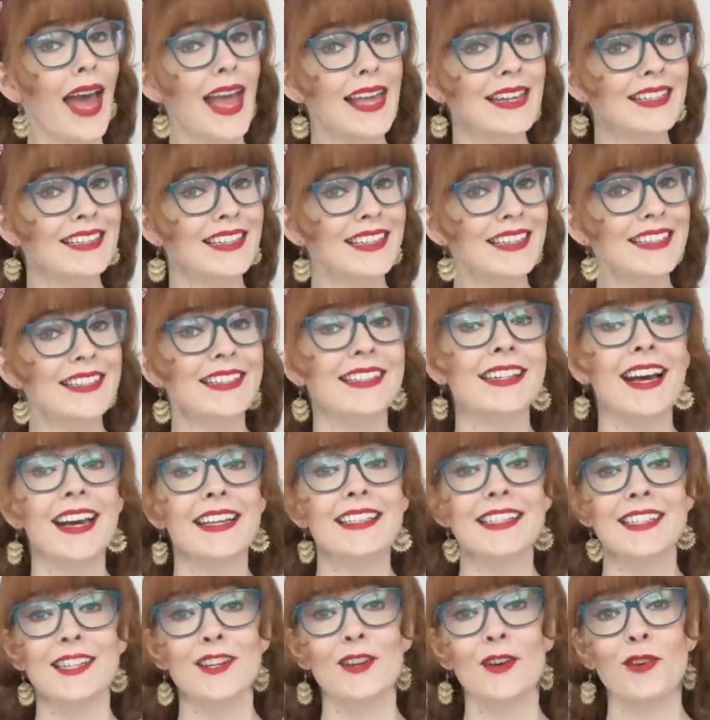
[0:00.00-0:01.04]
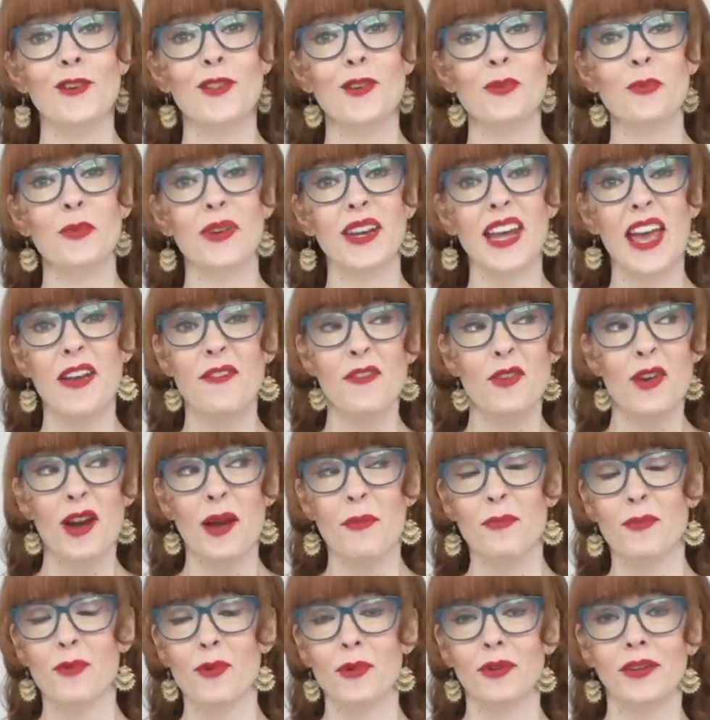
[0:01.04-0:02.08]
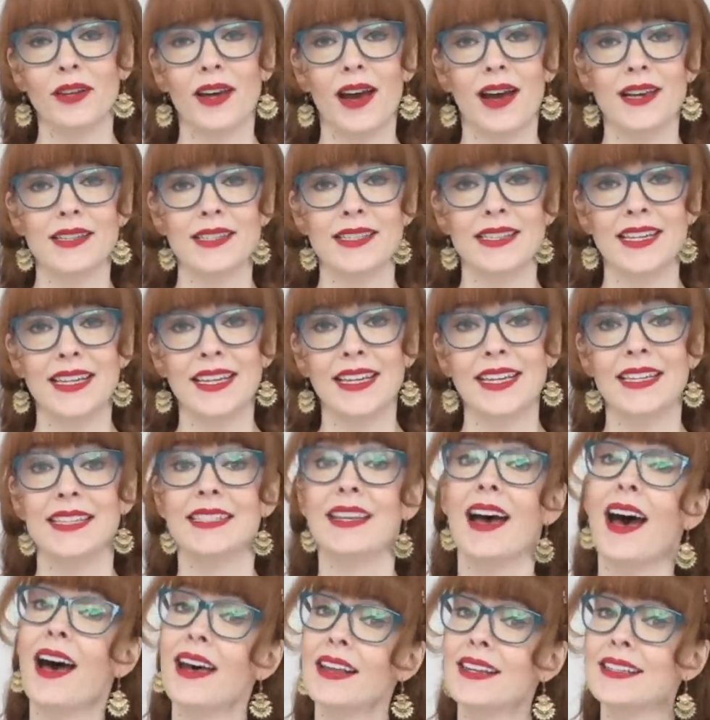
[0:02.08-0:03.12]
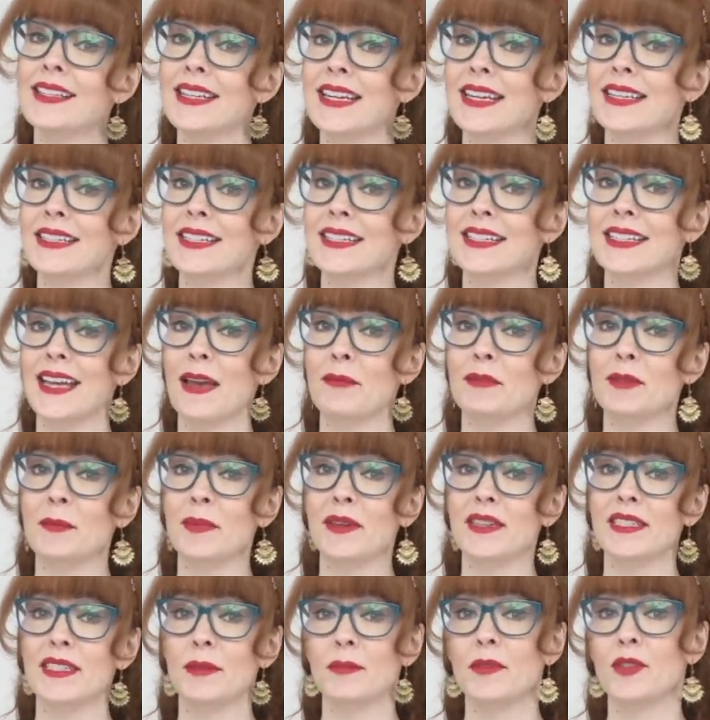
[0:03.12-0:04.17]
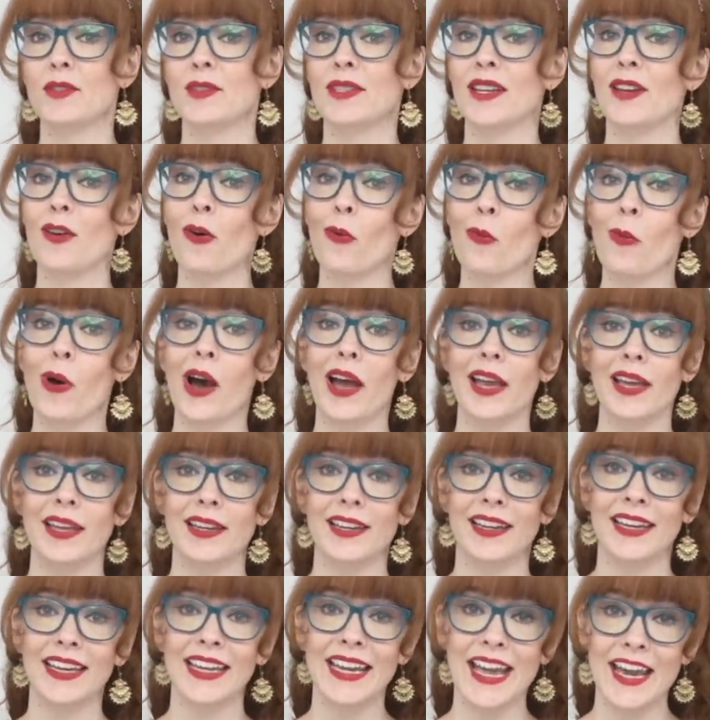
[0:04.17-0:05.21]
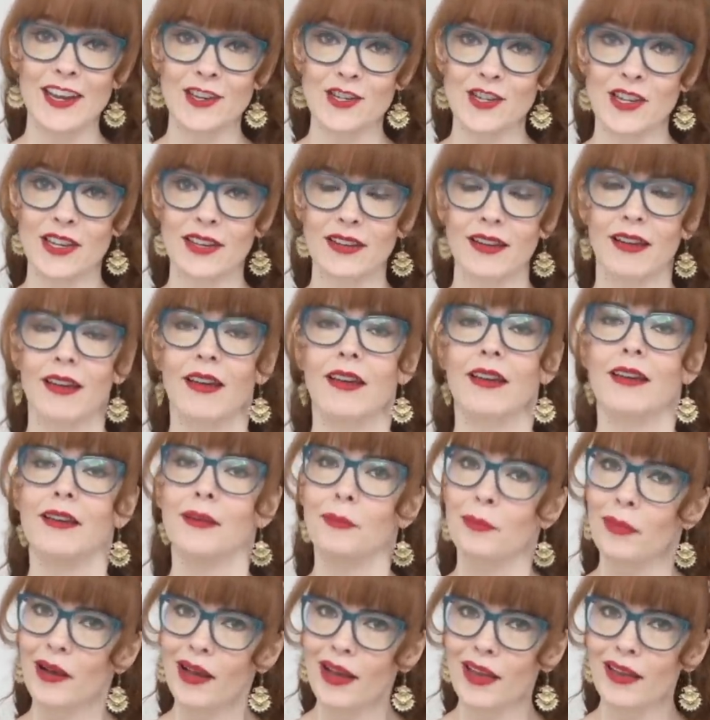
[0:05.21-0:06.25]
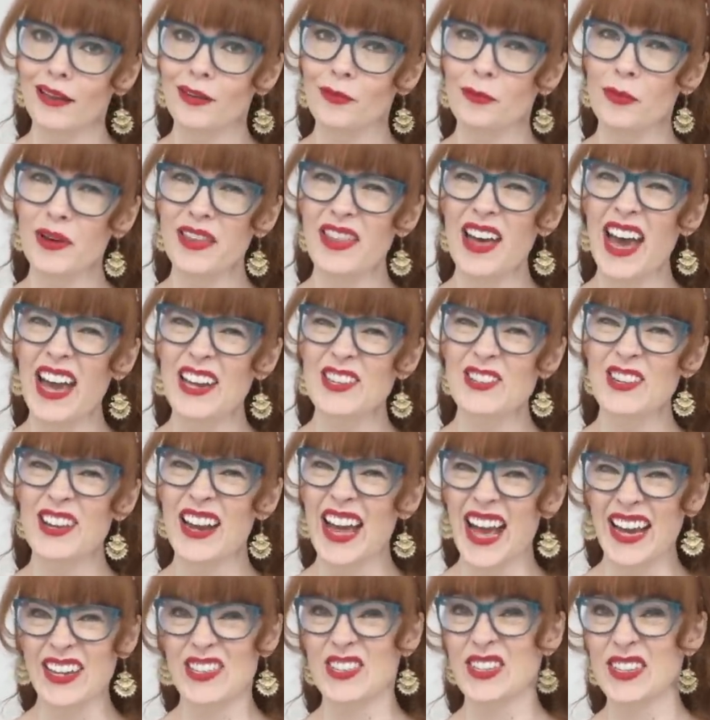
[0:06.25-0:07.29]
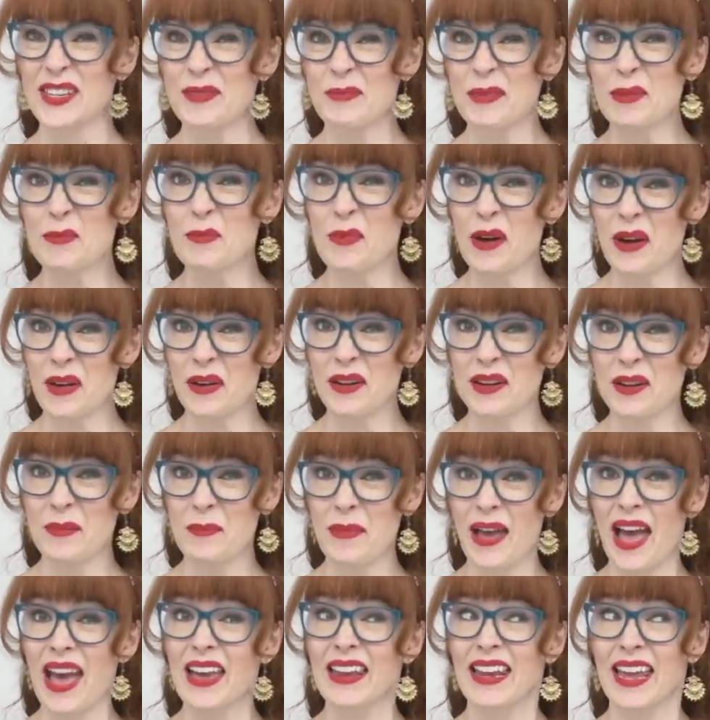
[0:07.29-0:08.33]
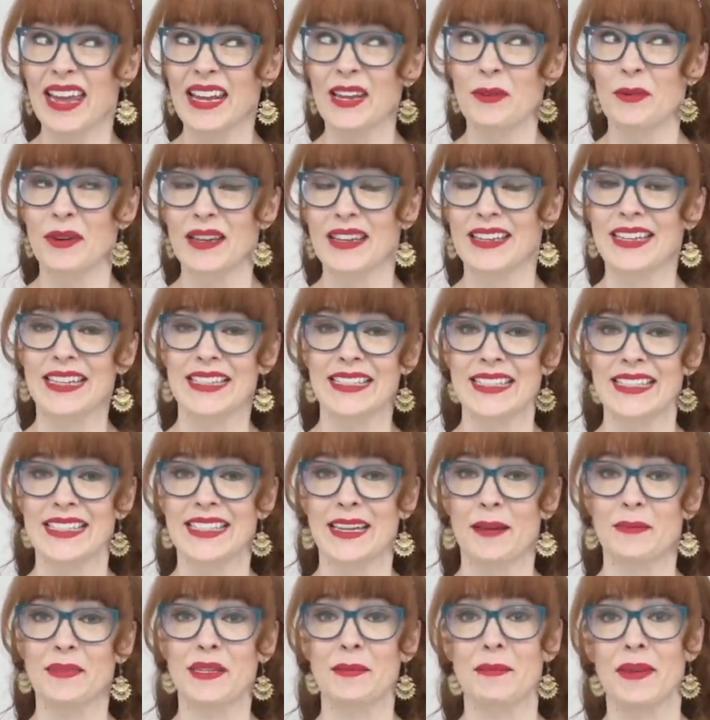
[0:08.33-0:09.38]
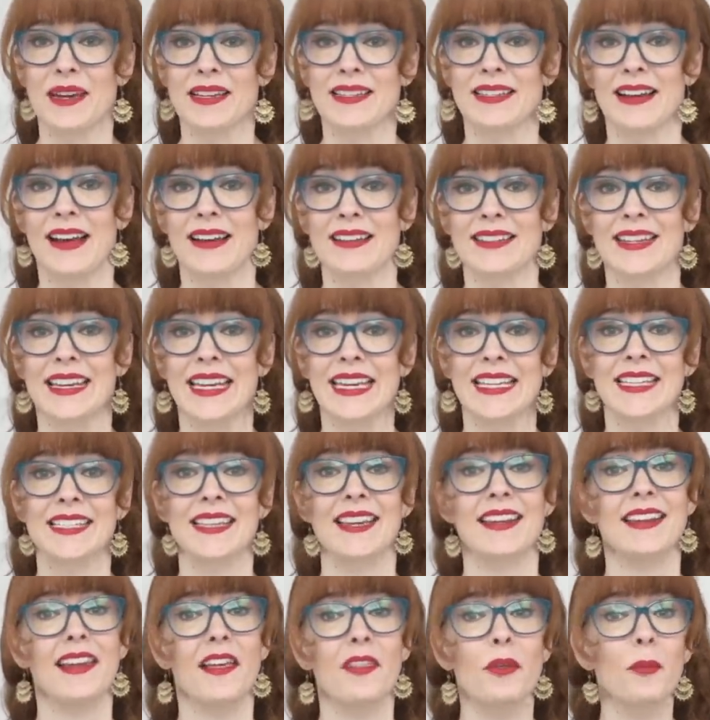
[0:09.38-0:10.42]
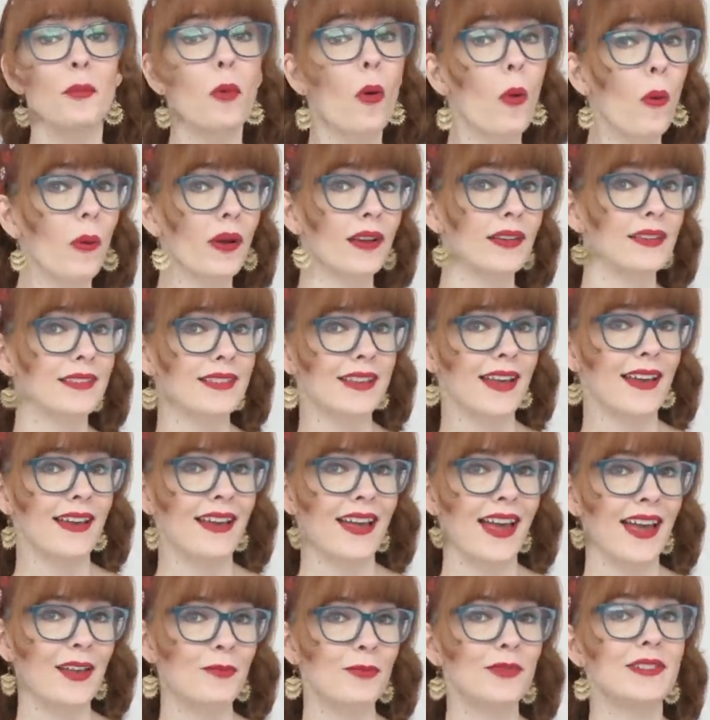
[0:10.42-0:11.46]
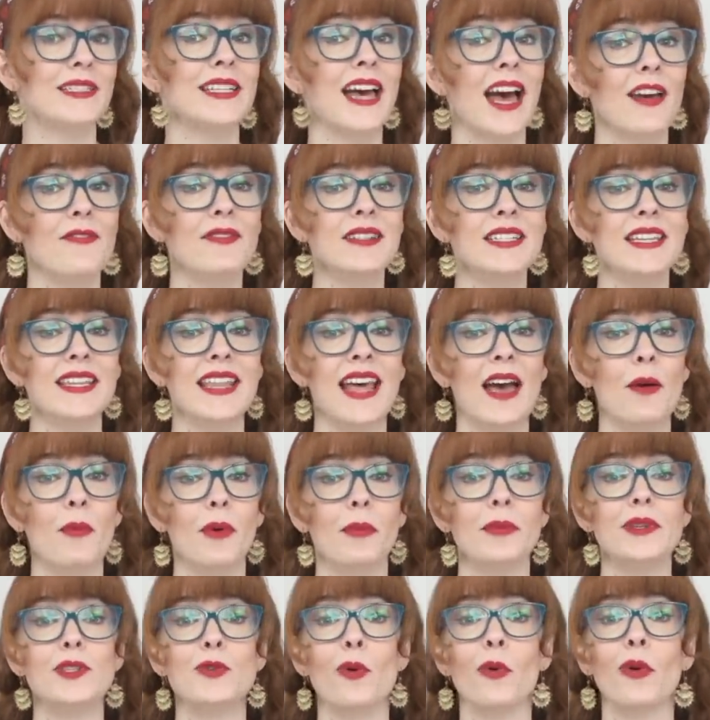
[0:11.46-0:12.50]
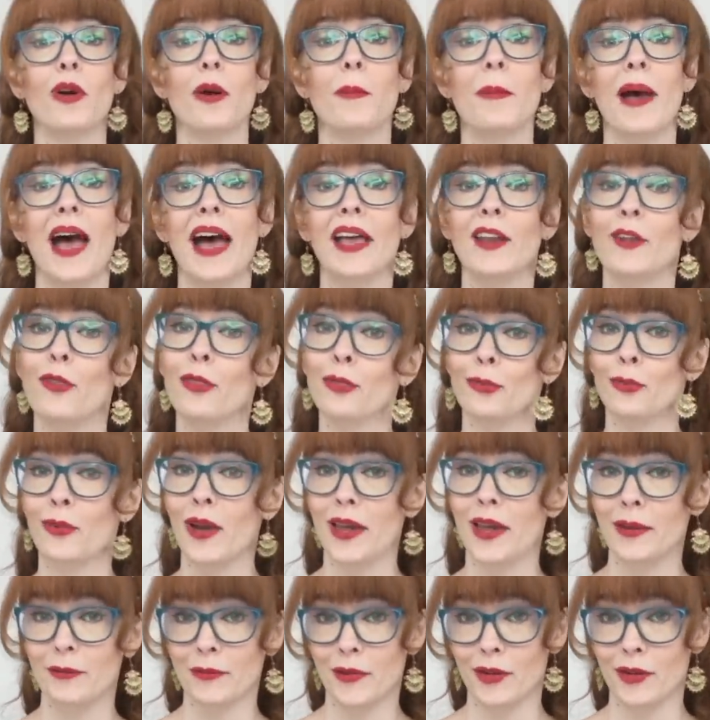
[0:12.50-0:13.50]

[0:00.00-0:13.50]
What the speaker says: And it's nice to know that whatever I'm broadcasting is harder to intercept because I'm using a wired connection. But whether I should actually be worried about anyone intercepting my data is another point, and we'll dive into that when we talk about threat